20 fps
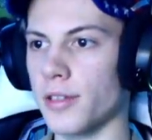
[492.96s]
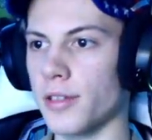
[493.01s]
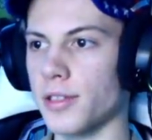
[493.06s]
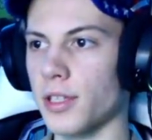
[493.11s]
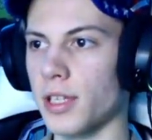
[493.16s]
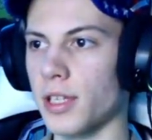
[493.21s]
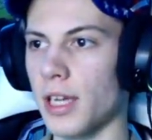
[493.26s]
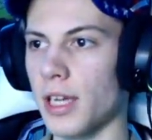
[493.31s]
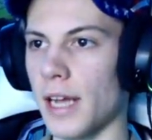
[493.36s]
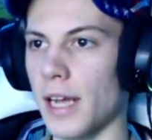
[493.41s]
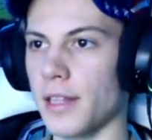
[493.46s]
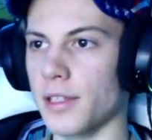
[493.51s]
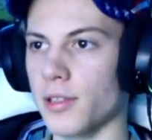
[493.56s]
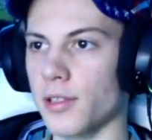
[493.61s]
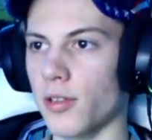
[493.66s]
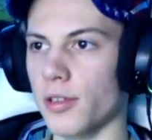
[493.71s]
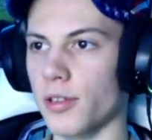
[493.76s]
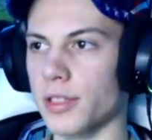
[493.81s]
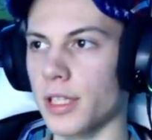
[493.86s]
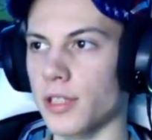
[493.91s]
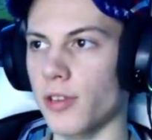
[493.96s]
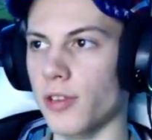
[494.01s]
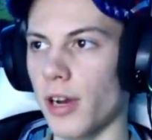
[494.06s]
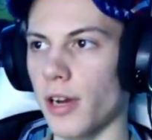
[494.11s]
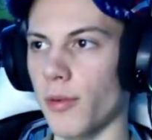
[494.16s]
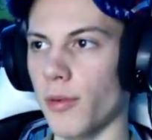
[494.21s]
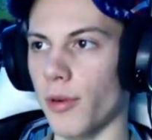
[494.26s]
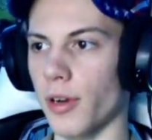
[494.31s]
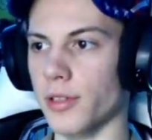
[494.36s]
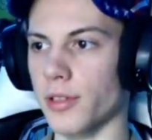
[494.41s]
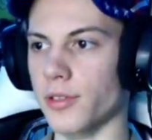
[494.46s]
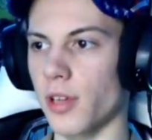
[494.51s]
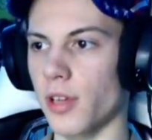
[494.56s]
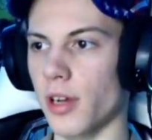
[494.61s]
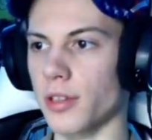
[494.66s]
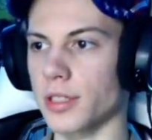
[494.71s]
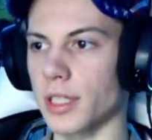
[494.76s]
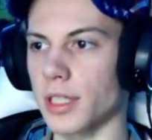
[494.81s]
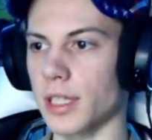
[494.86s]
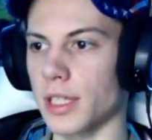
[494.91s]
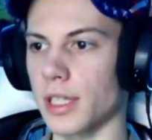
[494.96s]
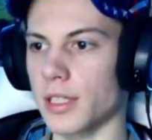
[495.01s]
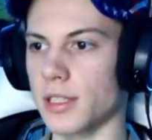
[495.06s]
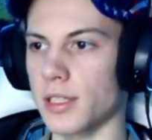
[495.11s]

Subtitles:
you can hide the skulk sensor anywhere as long as it gets to